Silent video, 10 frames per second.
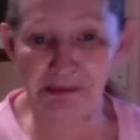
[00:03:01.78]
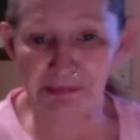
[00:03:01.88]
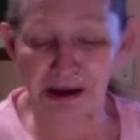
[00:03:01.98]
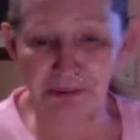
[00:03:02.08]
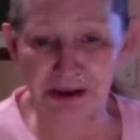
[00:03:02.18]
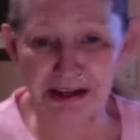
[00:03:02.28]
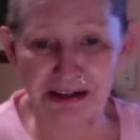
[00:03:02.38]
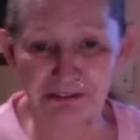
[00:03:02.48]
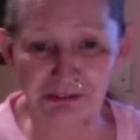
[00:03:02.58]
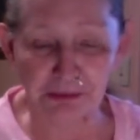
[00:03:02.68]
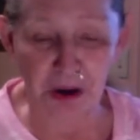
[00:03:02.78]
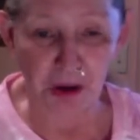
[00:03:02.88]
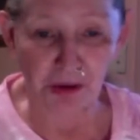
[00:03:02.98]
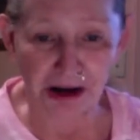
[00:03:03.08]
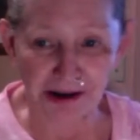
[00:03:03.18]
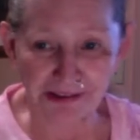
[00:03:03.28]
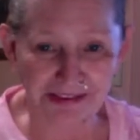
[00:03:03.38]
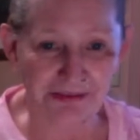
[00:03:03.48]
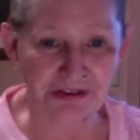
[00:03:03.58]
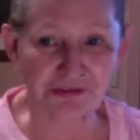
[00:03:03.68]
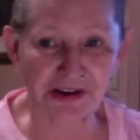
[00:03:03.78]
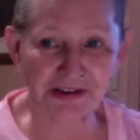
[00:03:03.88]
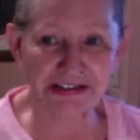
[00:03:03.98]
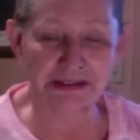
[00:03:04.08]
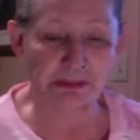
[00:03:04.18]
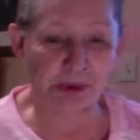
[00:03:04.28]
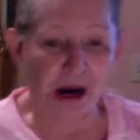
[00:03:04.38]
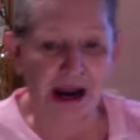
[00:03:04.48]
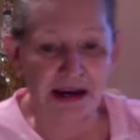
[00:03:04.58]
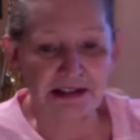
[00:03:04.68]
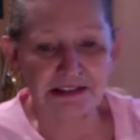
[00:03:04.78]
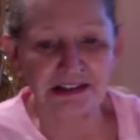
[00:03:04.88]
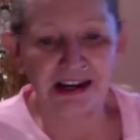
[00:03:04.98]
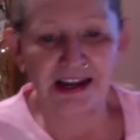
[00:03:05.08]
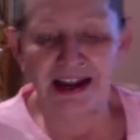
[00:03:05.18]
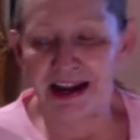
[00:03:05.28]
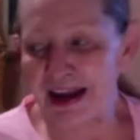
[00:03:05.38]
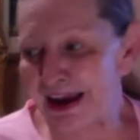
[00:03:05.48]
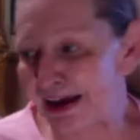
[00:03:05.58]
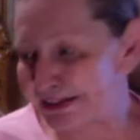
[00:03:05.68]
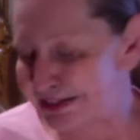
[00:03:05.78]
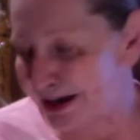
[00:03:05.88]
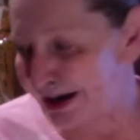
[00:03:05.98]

my reading from Hogarth, I was very surprised at